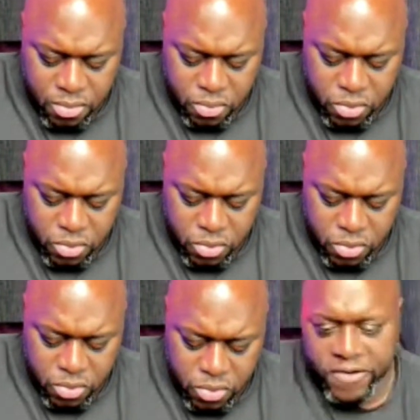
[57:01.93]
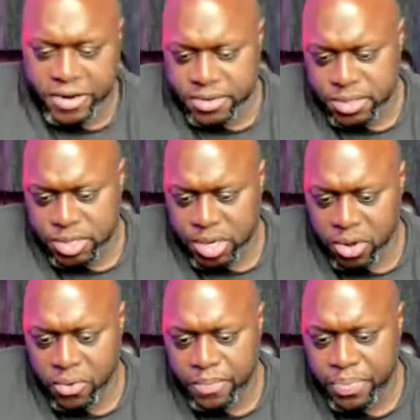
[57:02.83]
using ClickFunnels.
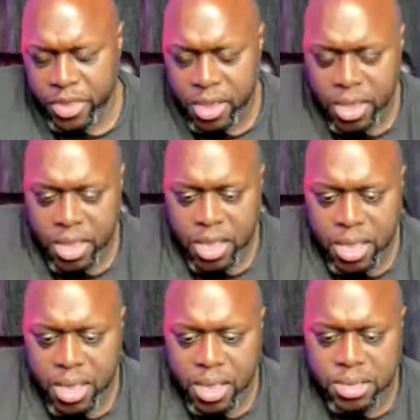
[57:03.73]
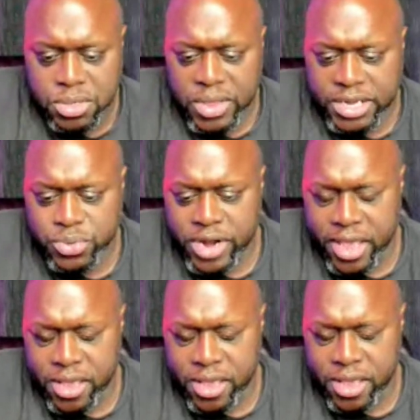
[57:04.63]
So that's what I
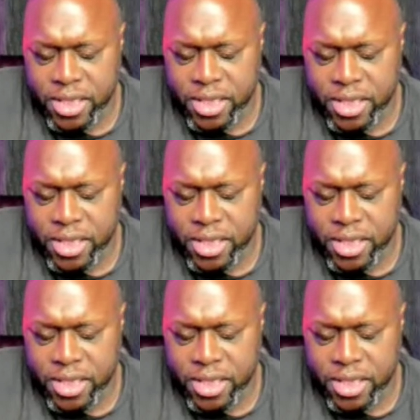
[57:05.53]
use.